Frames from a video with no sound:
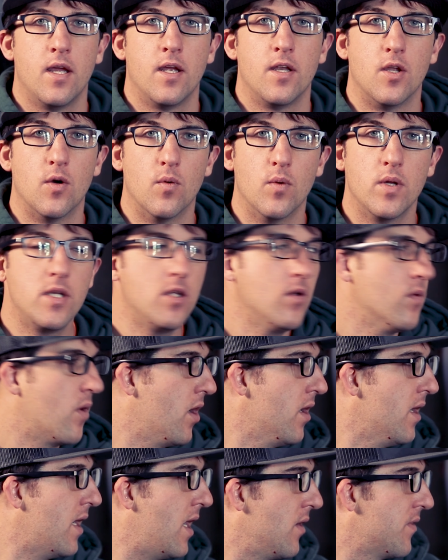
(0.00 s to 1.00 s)
Now when you
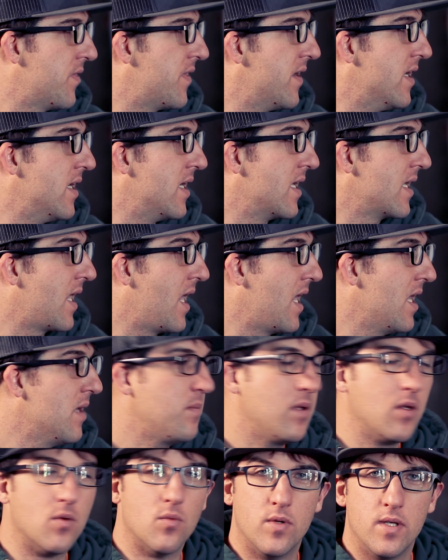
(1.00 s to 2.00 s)
are out there, it can
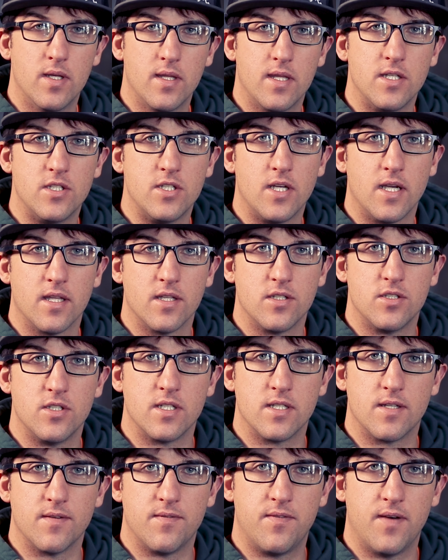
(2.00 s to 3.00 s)
be really
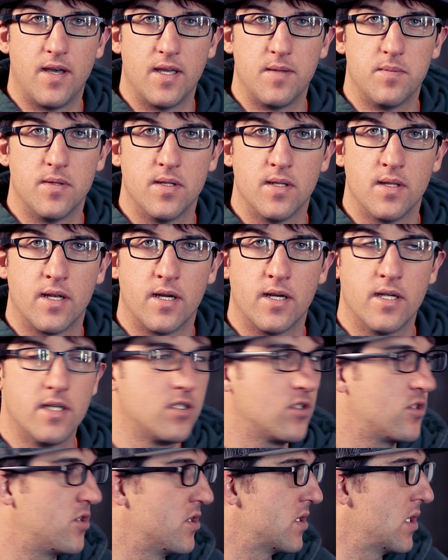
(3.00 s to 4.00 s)
challenging to find
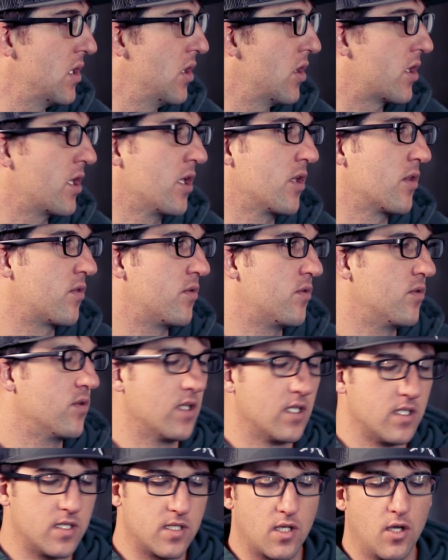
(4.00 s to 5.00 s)
Polaris just looking through
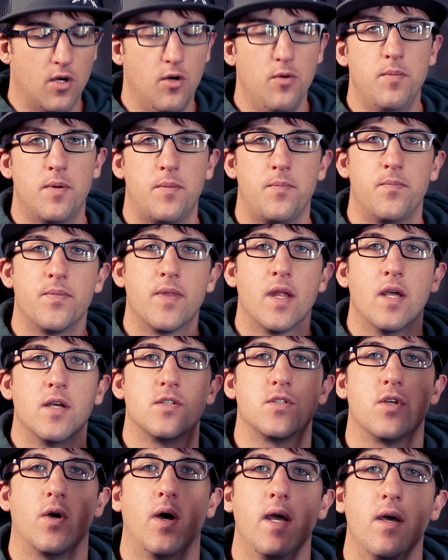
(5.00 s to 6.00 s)
the scope.
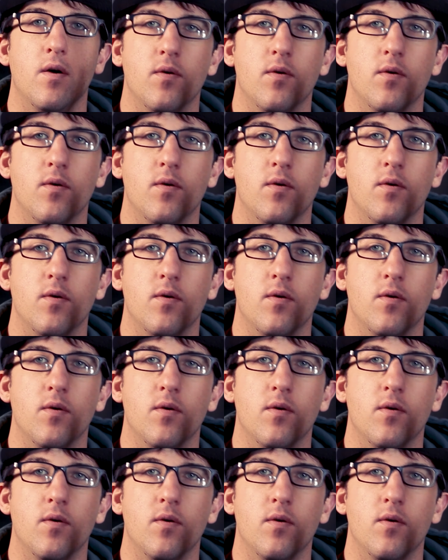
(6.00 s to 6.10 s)
So I